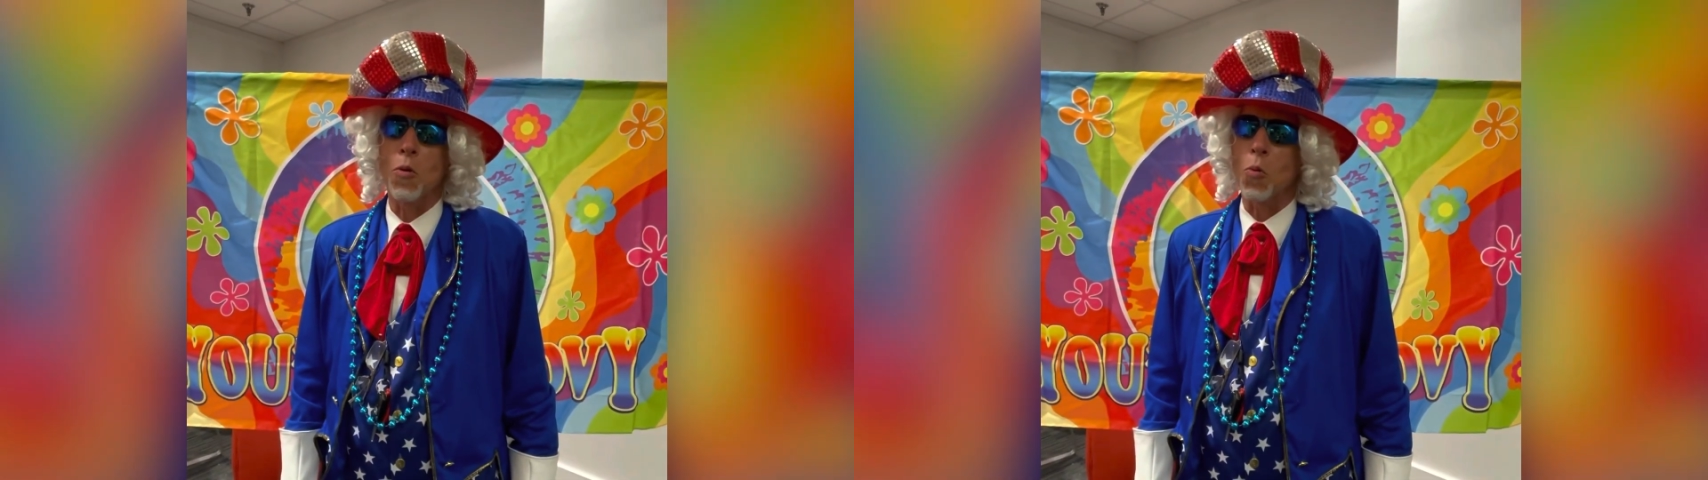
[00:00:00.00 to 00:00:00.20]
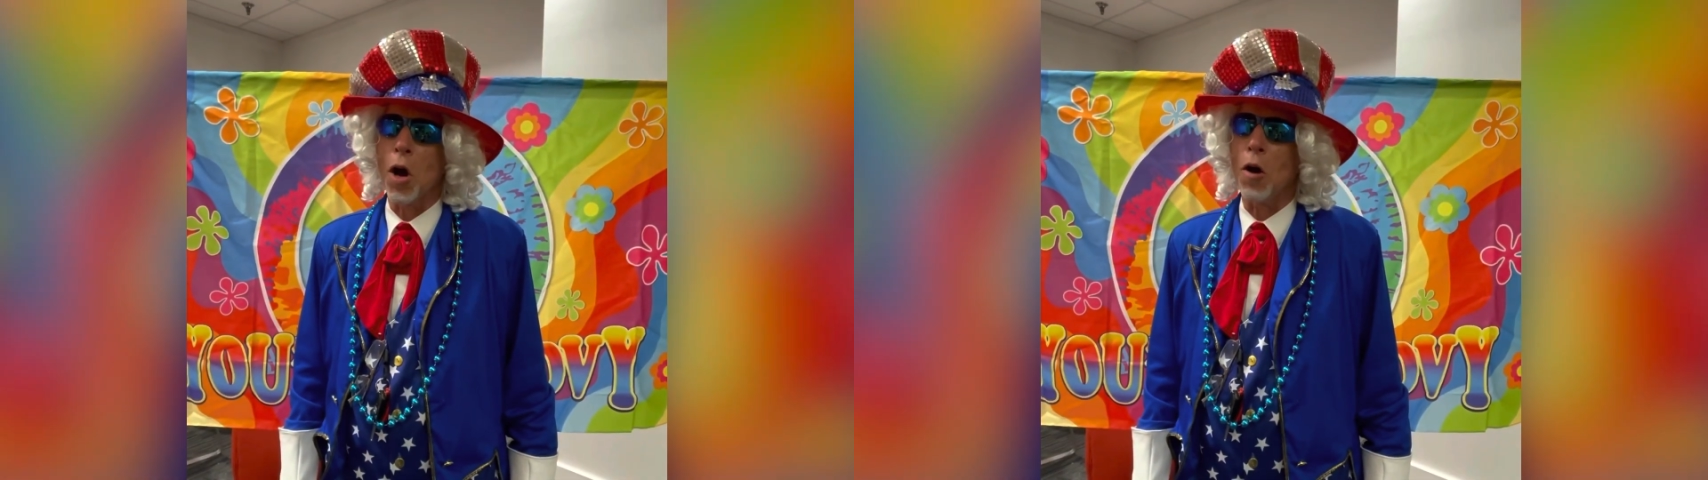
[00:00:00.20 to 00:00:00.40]

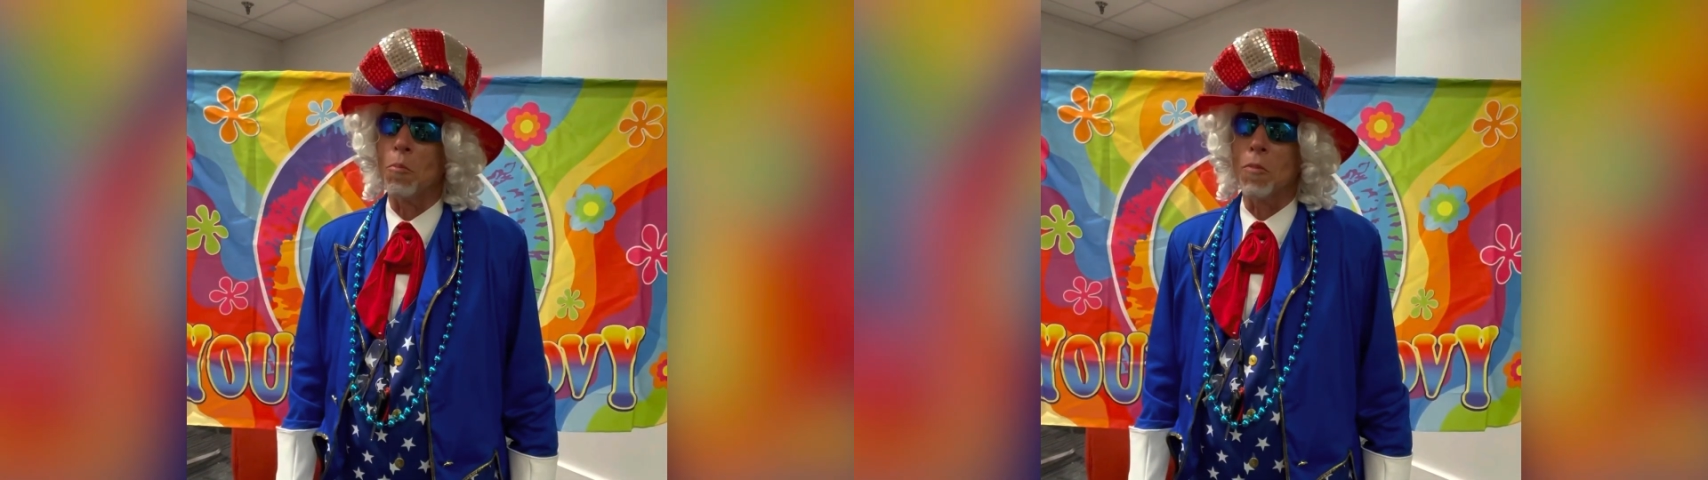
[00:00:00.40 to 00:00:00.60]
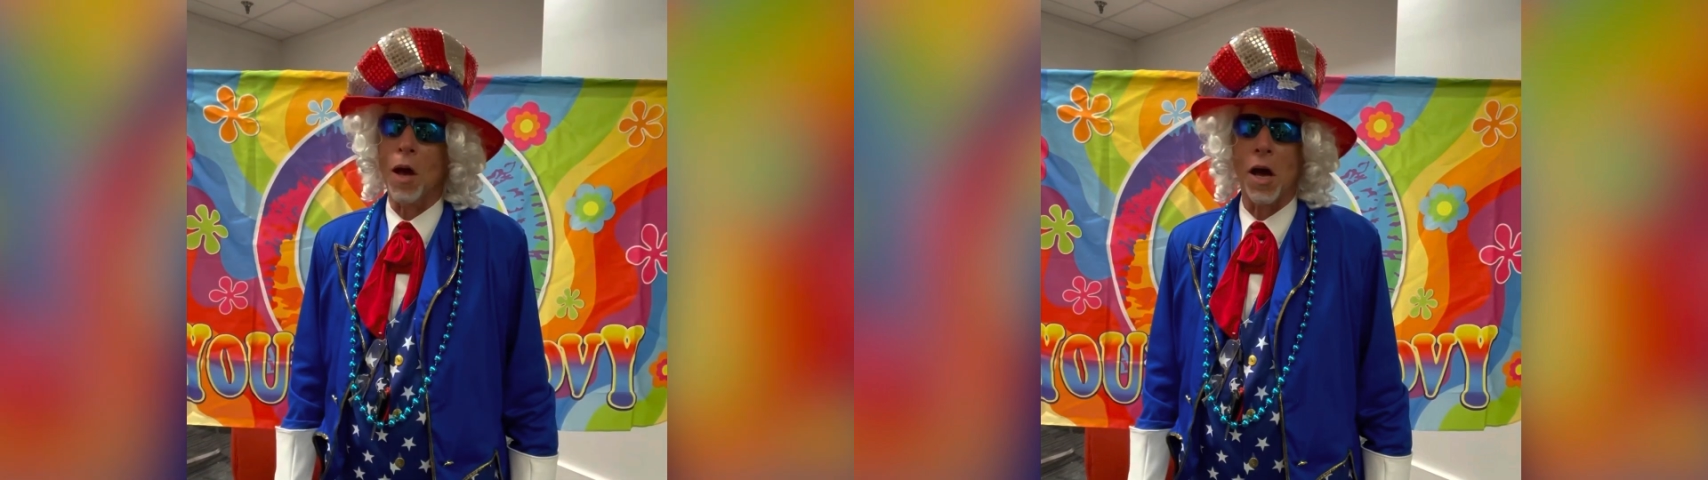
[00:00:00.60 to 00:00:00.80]
Well,
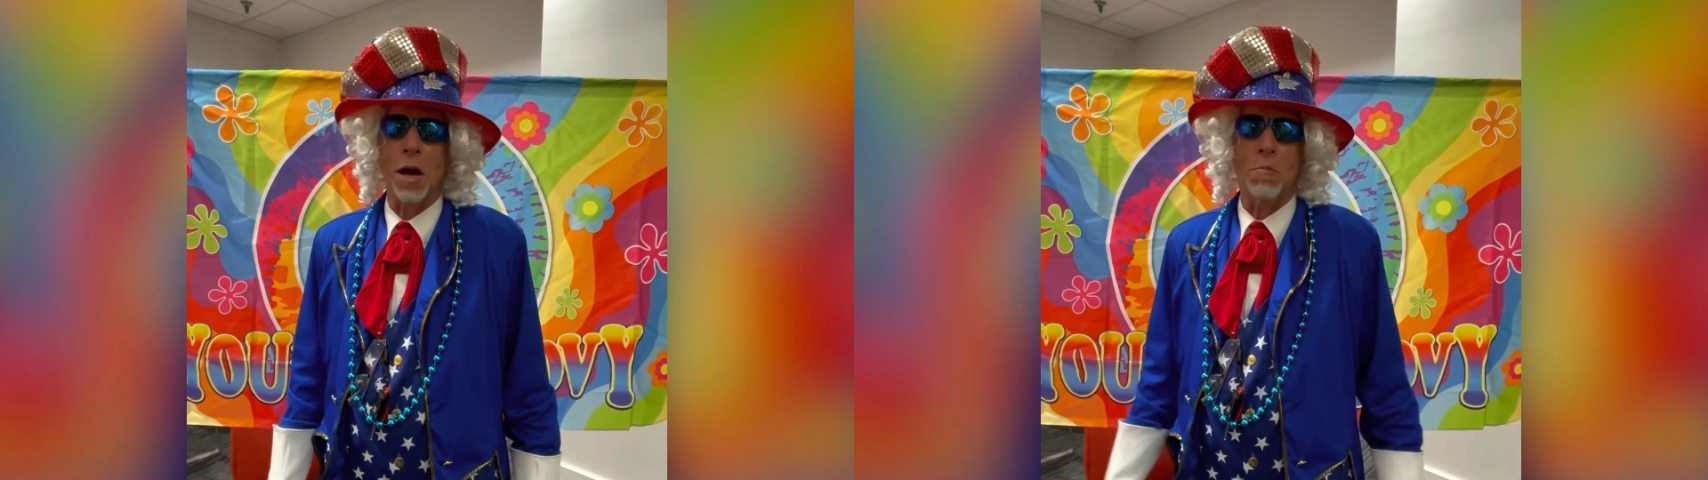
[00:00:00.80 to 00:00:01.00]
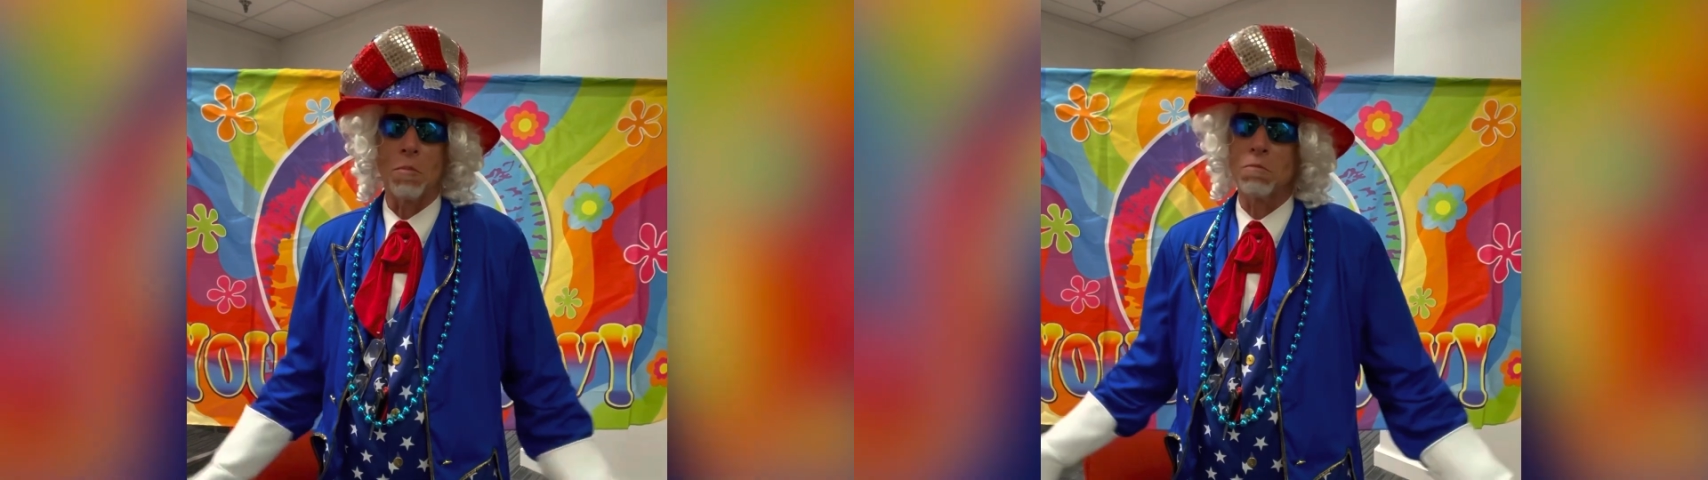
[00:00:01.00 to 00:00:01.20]

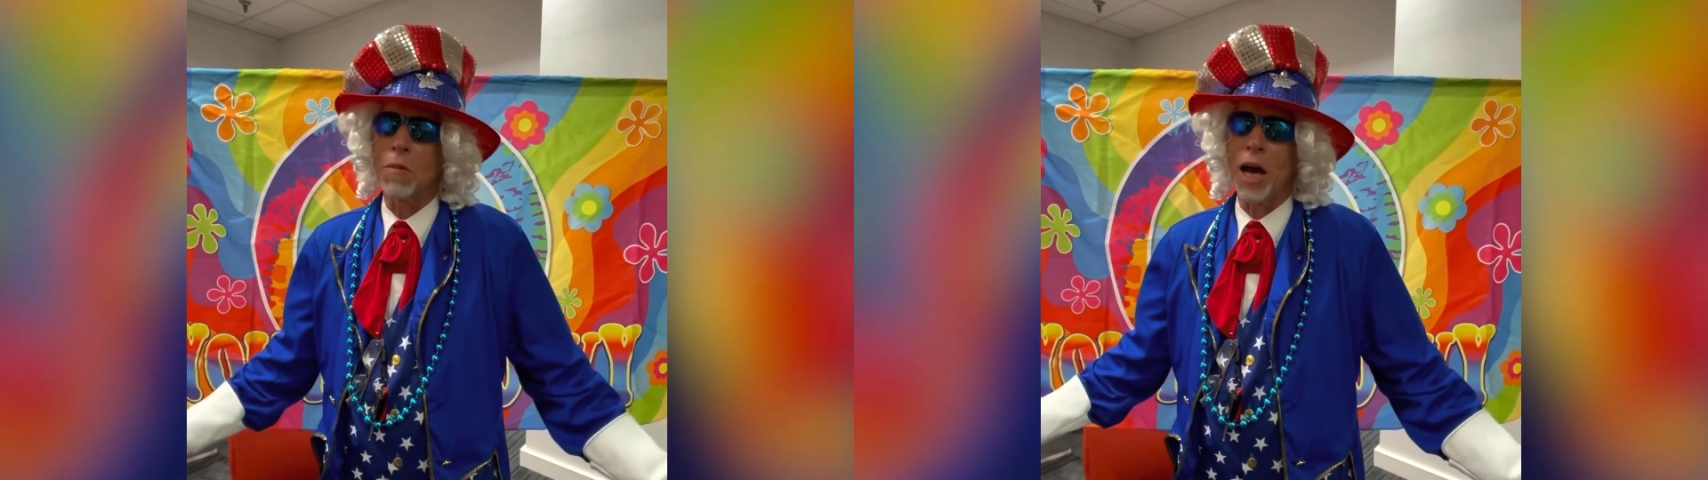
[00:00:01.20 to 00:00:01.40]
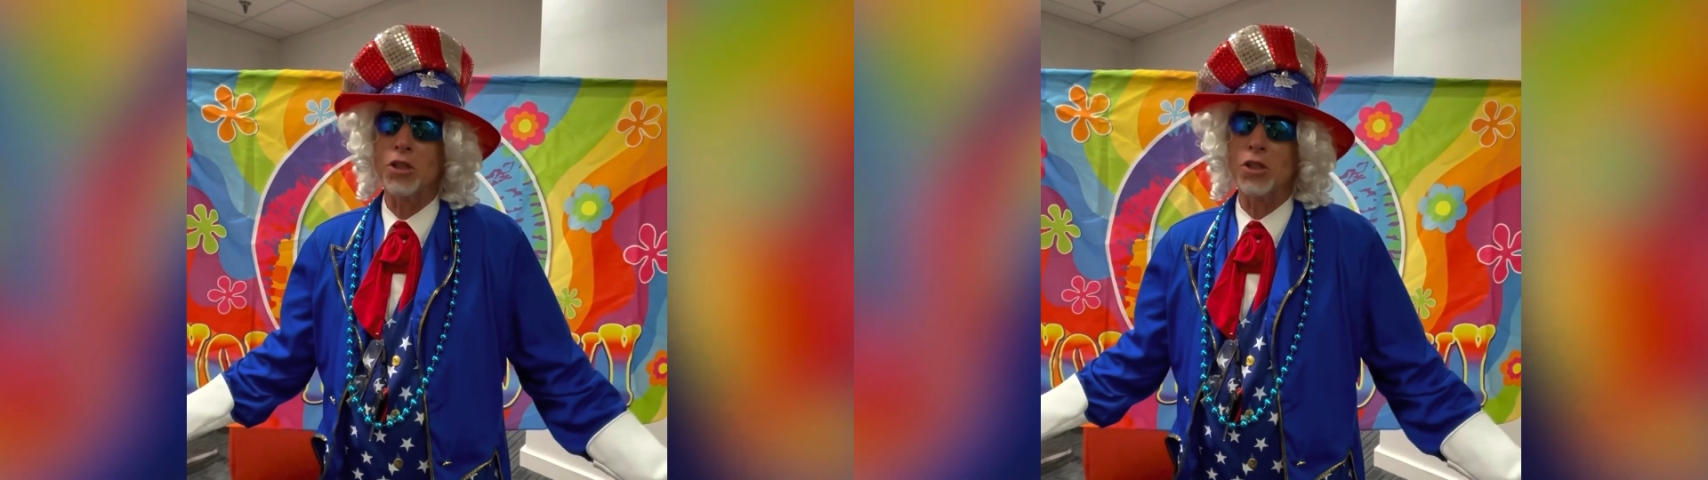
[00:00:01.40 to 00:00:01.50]
I